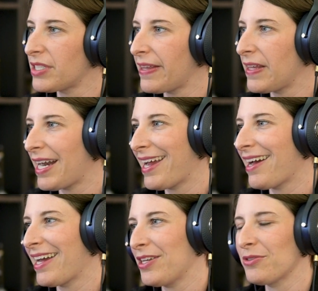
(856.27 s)
and then
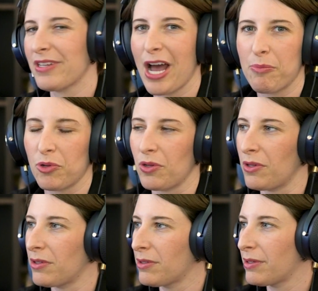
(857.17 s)
I use
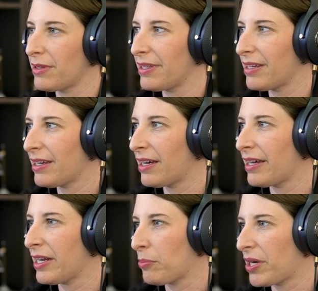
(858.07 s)
Apple
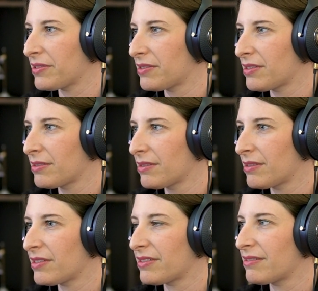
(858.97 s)
AirPods.
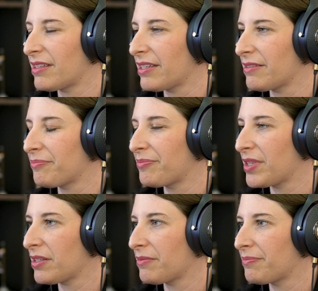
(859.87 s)
The